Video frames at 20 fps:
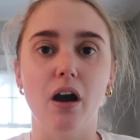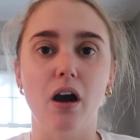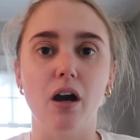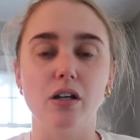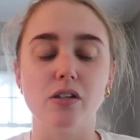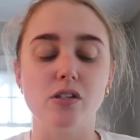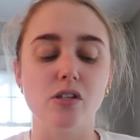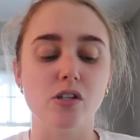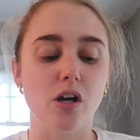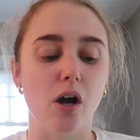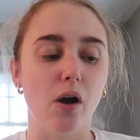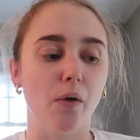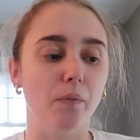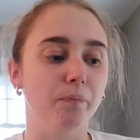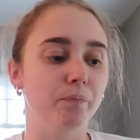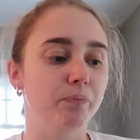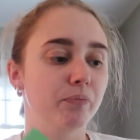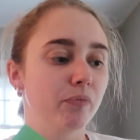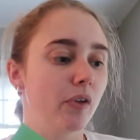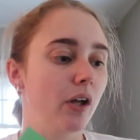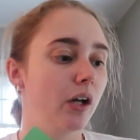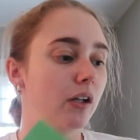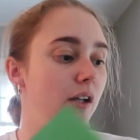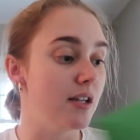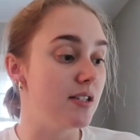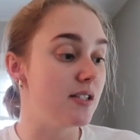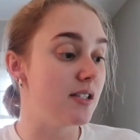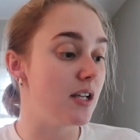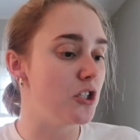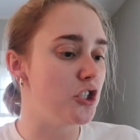cards, so
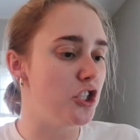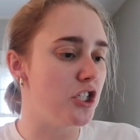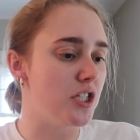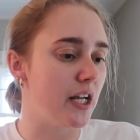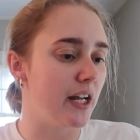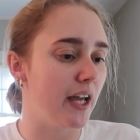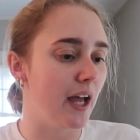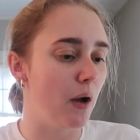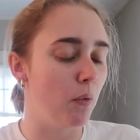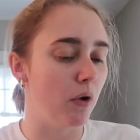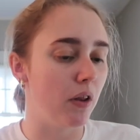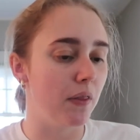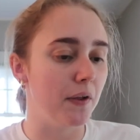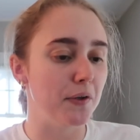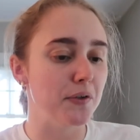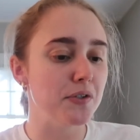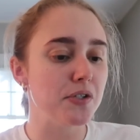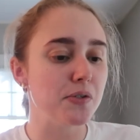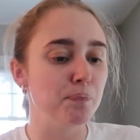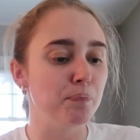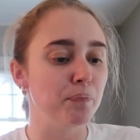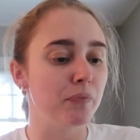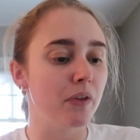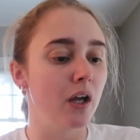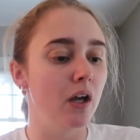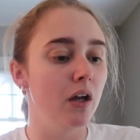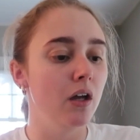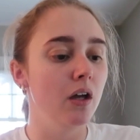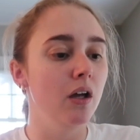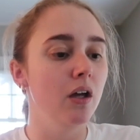Liz said she's gonna get one of those
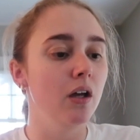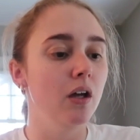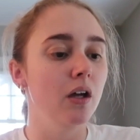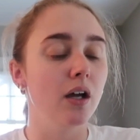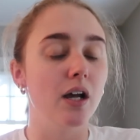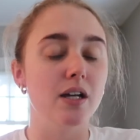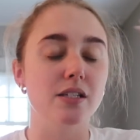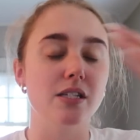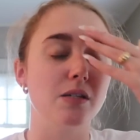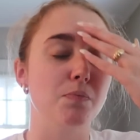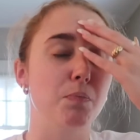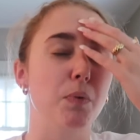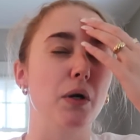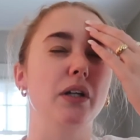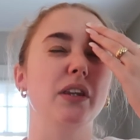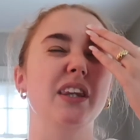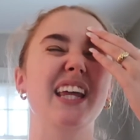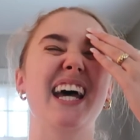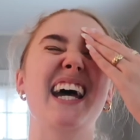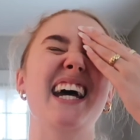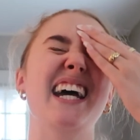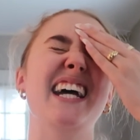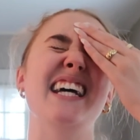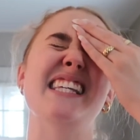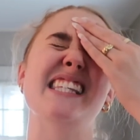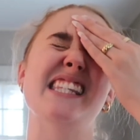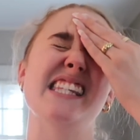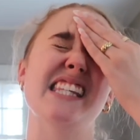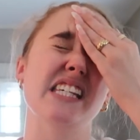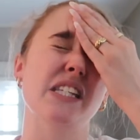because his birthday
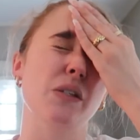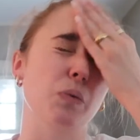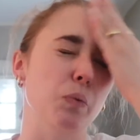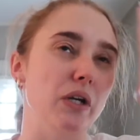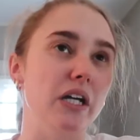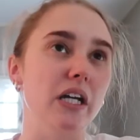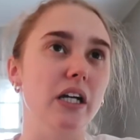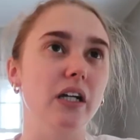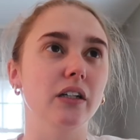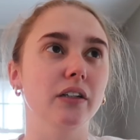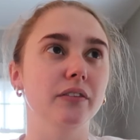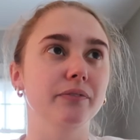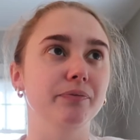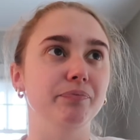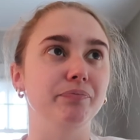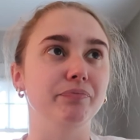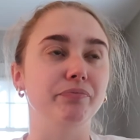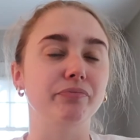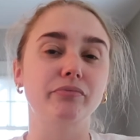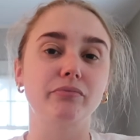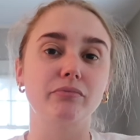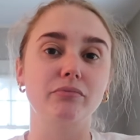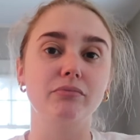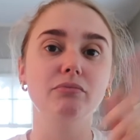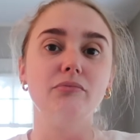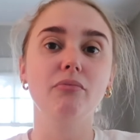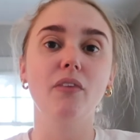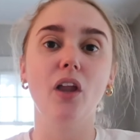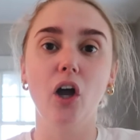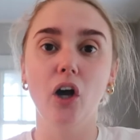is this week
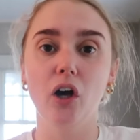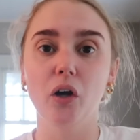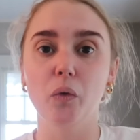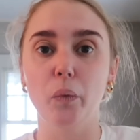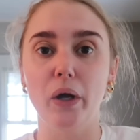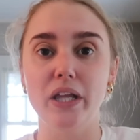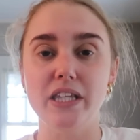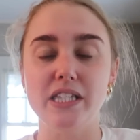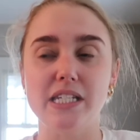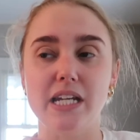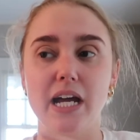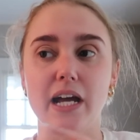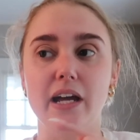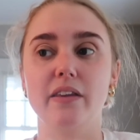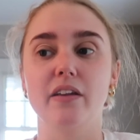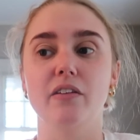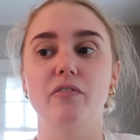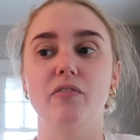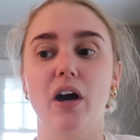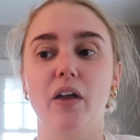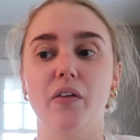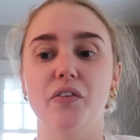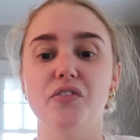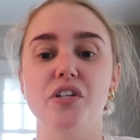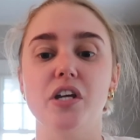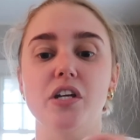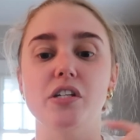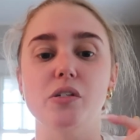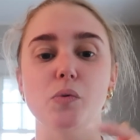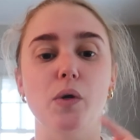on Wednesday, and then Father's
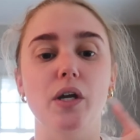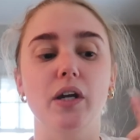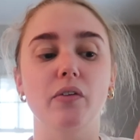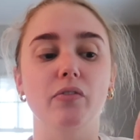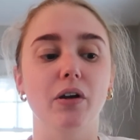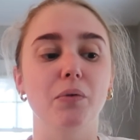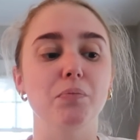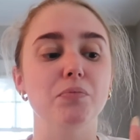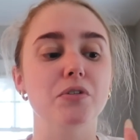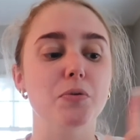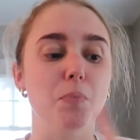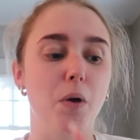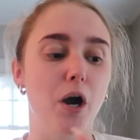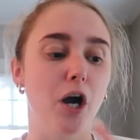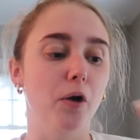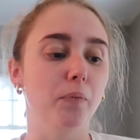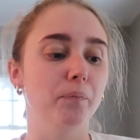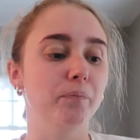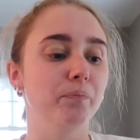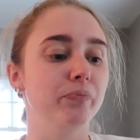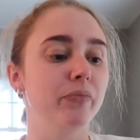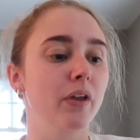Day is a week from tomorrow.